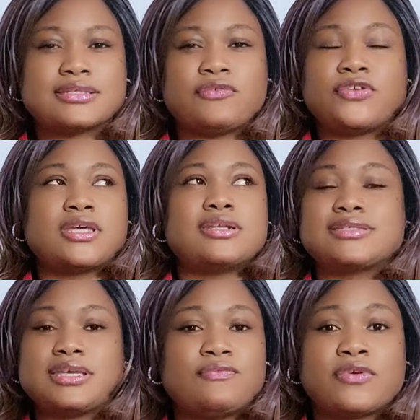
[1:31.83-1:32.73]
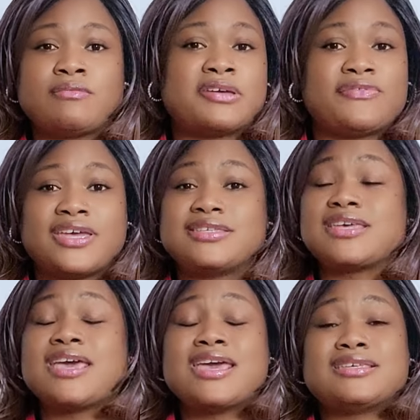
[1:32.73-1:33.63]
If you cannot say it in front of my face,
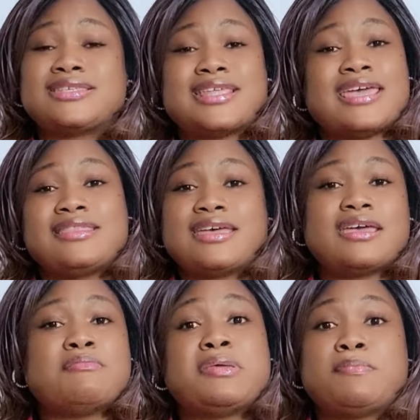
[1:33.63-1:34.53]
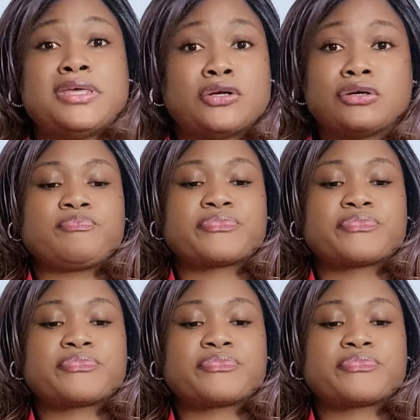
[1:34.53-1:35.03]
stay there and be bitter.